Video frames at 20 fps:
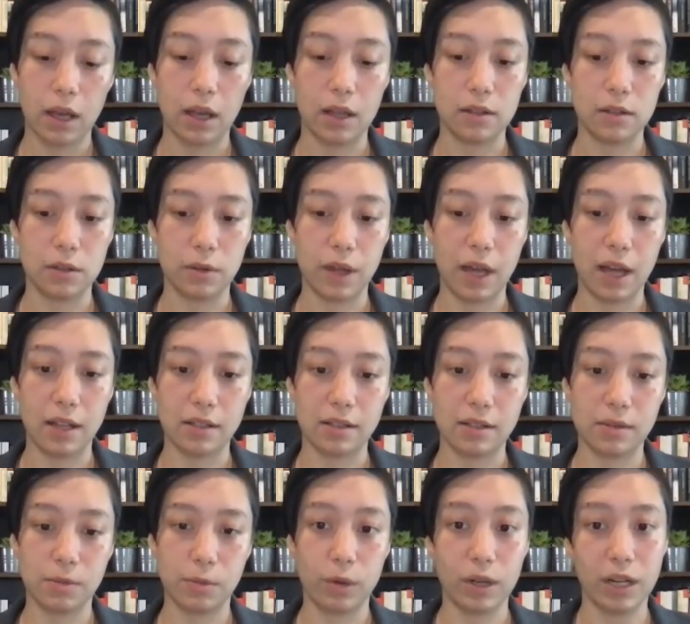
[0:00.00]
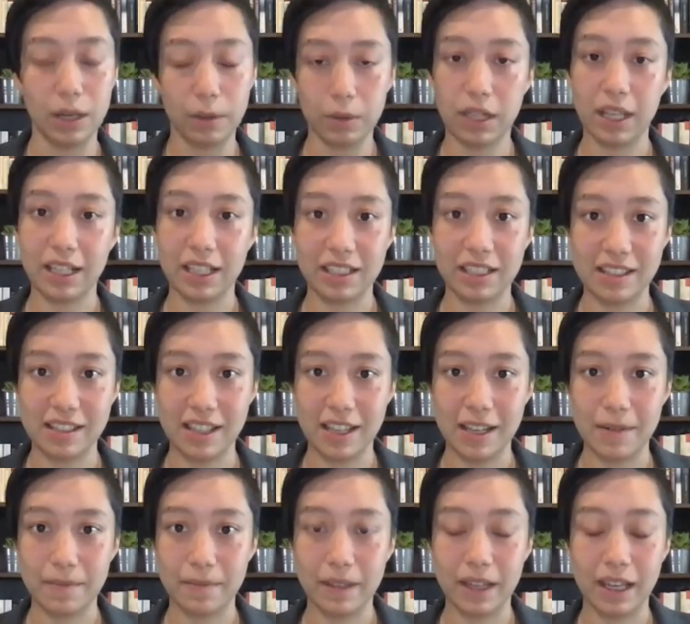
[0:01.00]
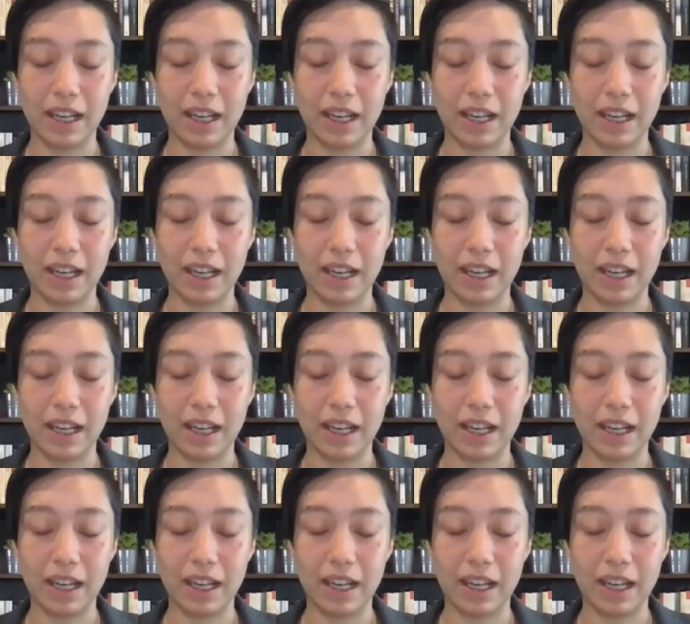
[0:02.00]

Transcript: And so that's what I would like to see.